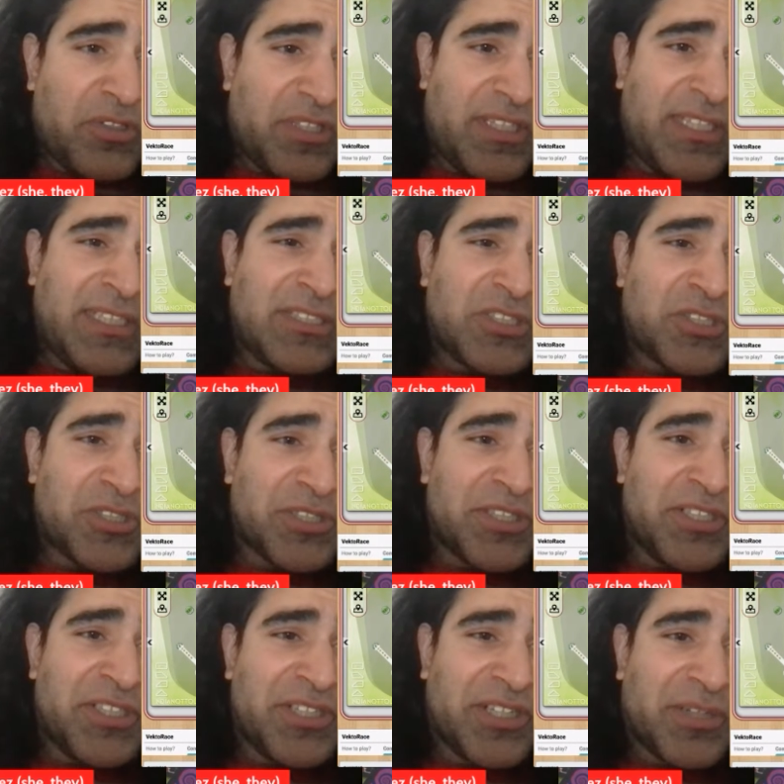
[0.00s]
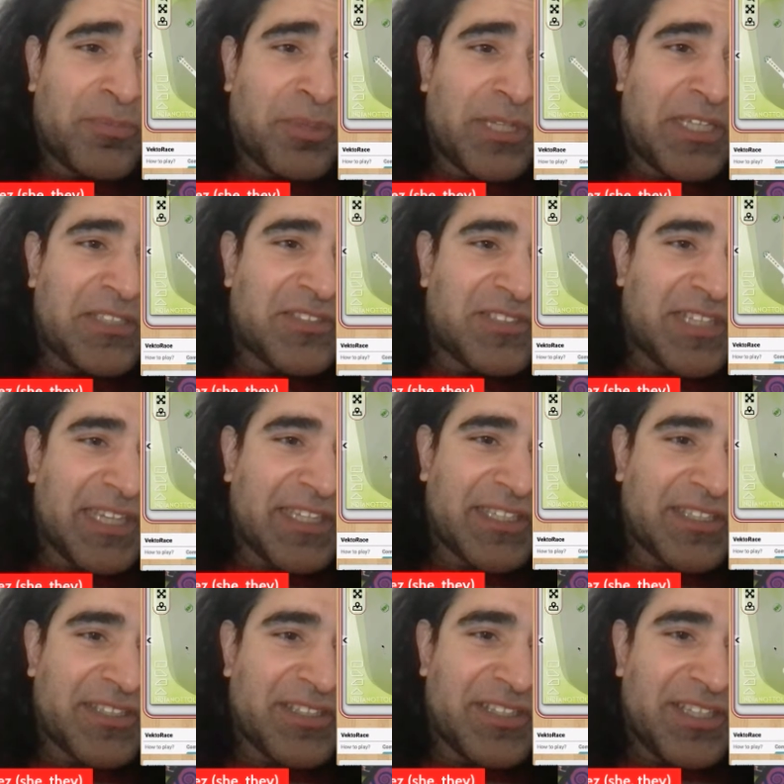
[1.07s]
each turn you're
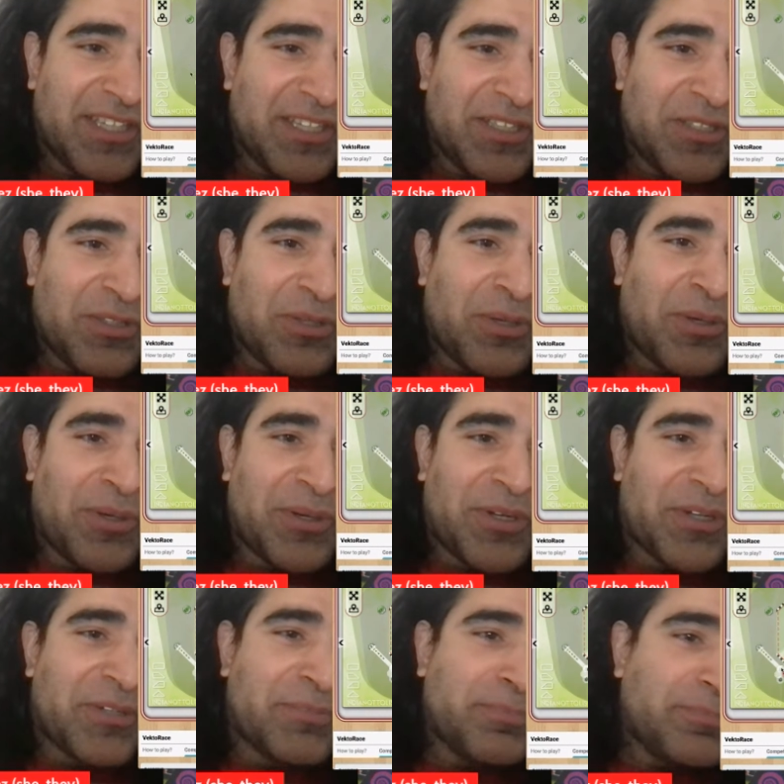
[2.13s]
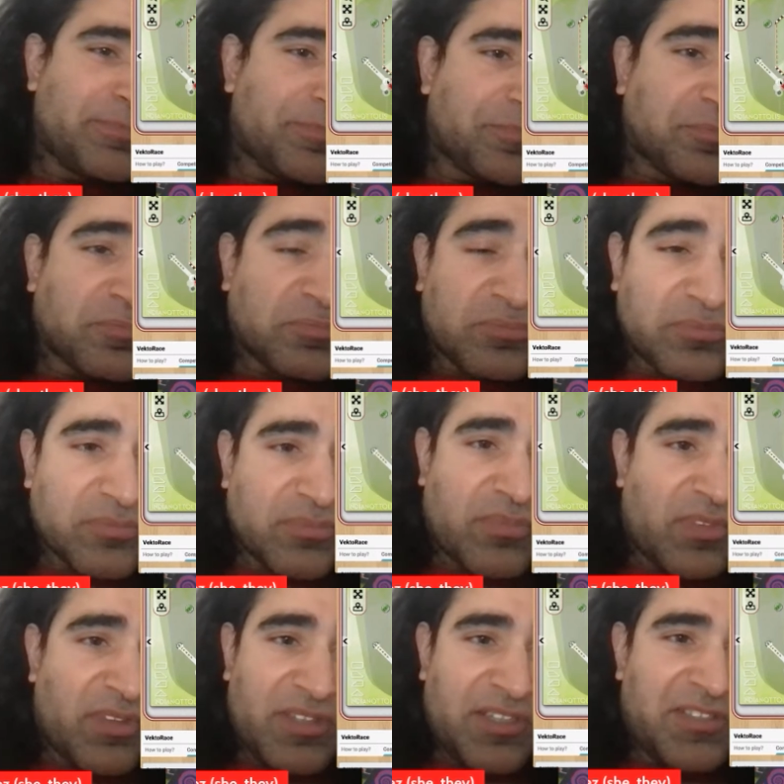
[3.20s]
placing your
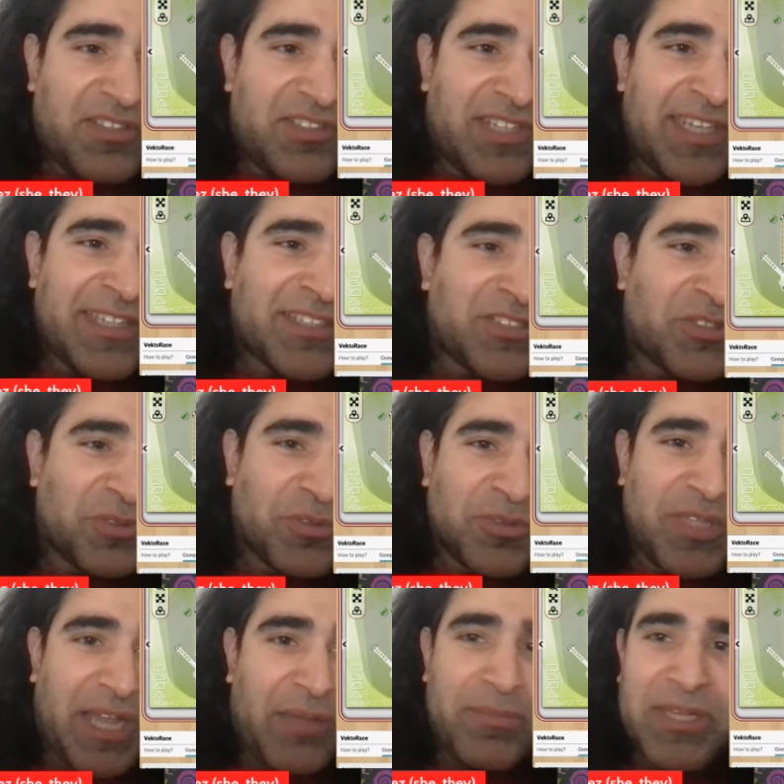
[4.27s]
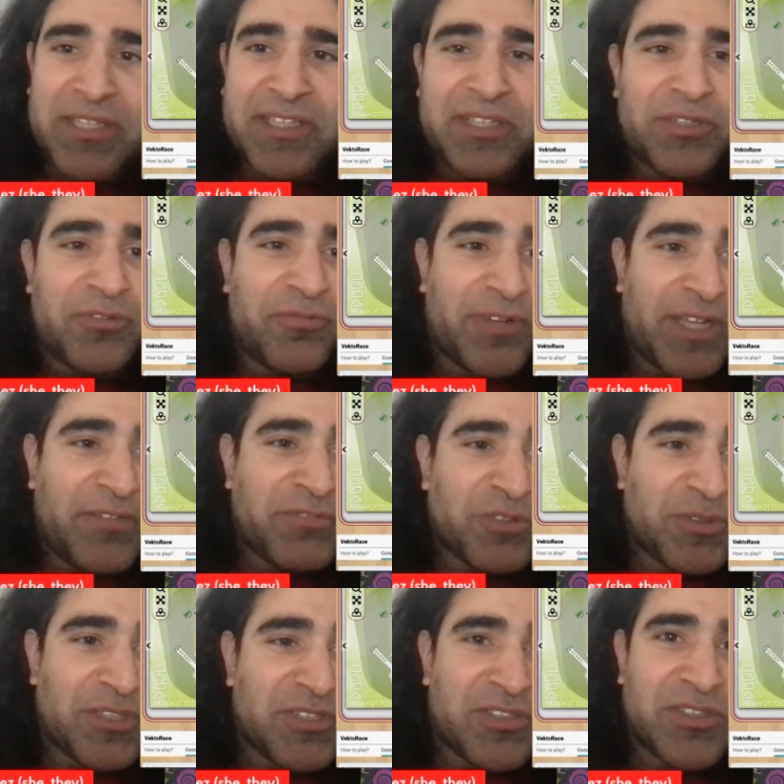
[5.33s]
stick. So I'm in gear 5, so
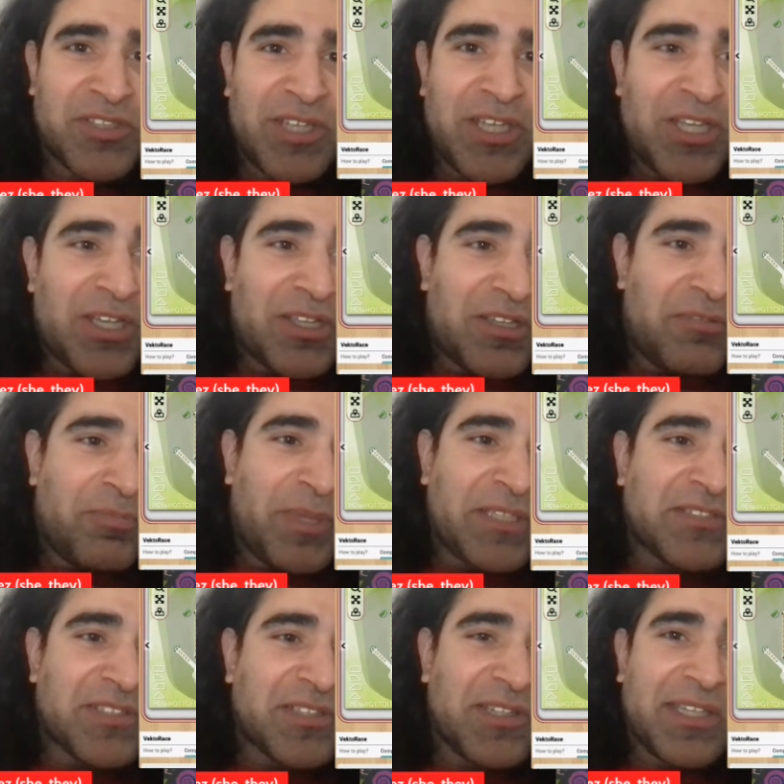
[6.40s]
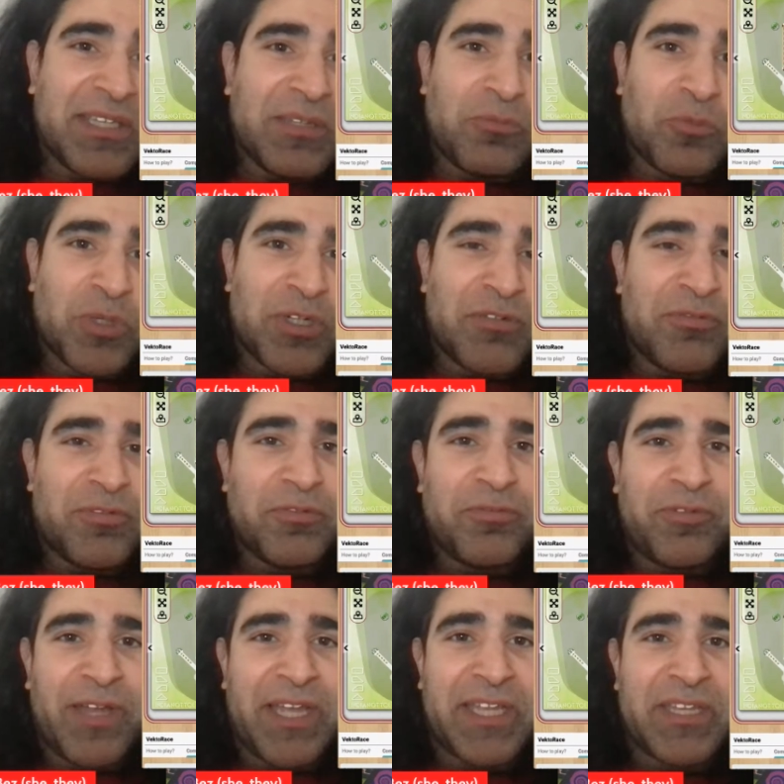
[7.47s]
it's basically worth
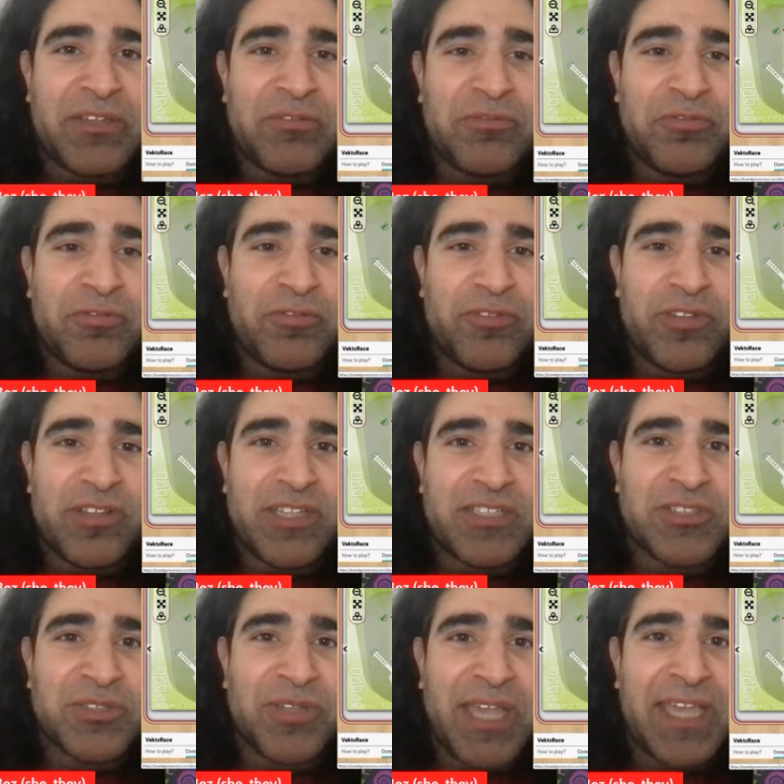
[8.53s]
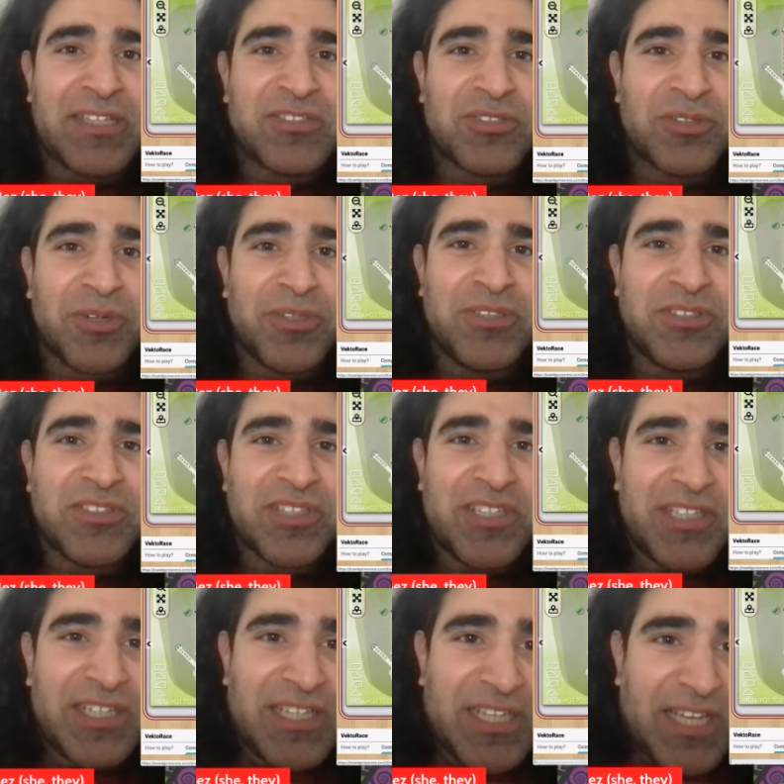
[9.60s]
5 little hexagons.
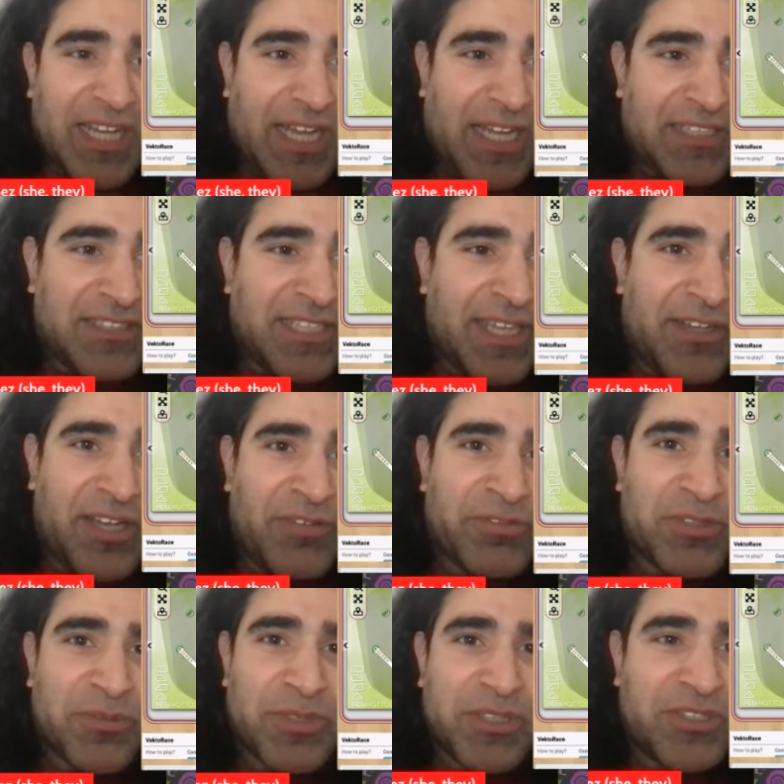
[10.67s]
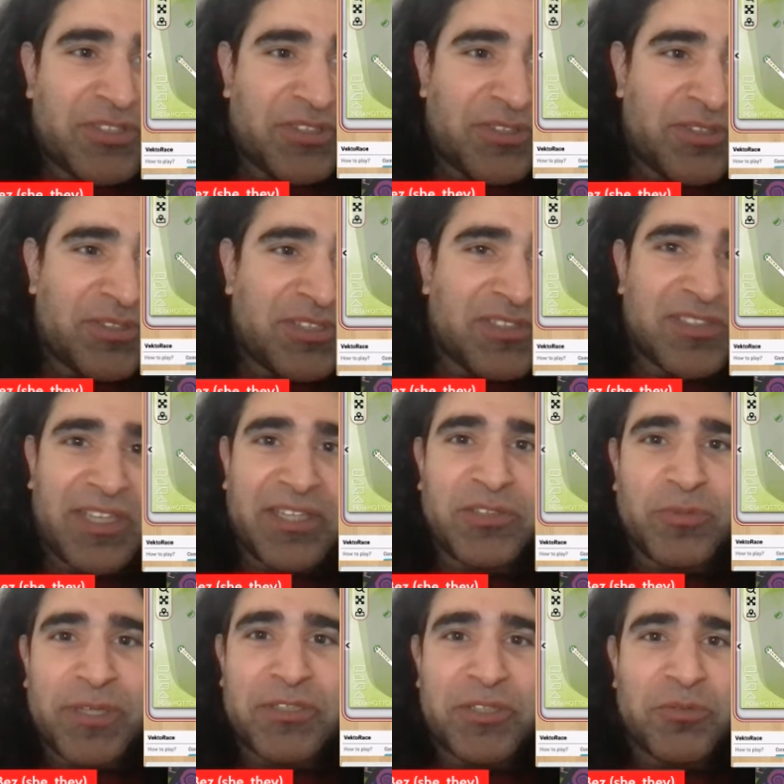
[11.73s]
And then afterwards you decide
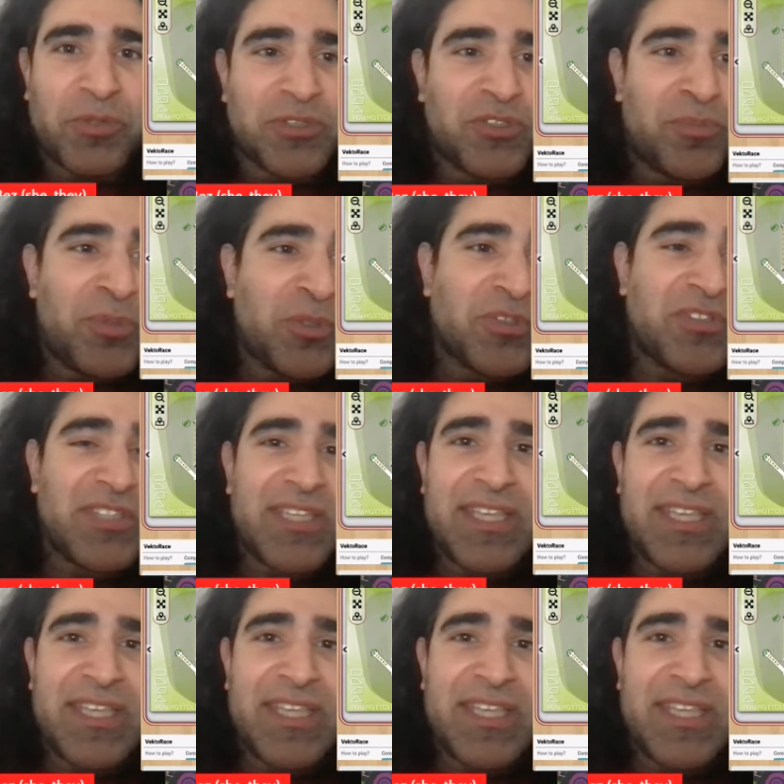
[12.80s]
whether you want to boost.